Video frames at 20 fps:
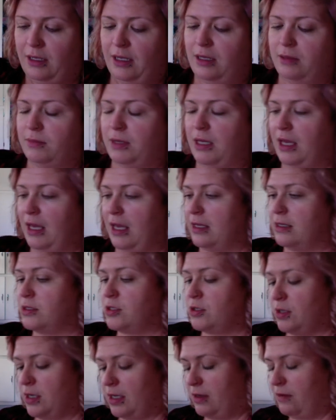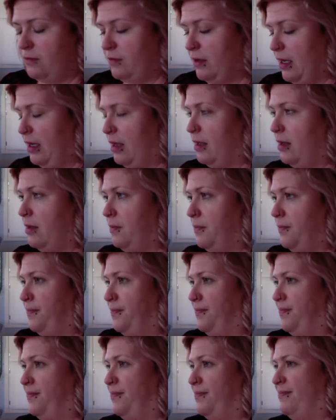And my hands are kind of like
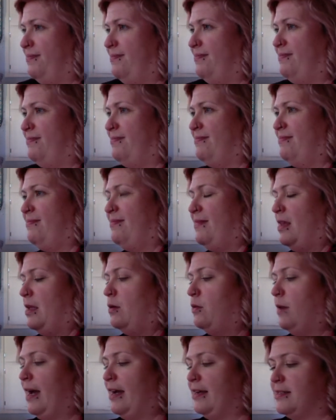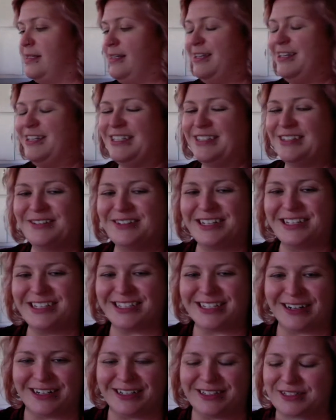waxy, so
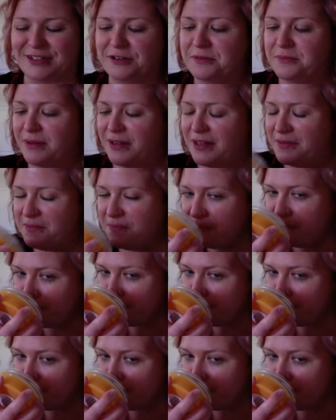it's hard to open.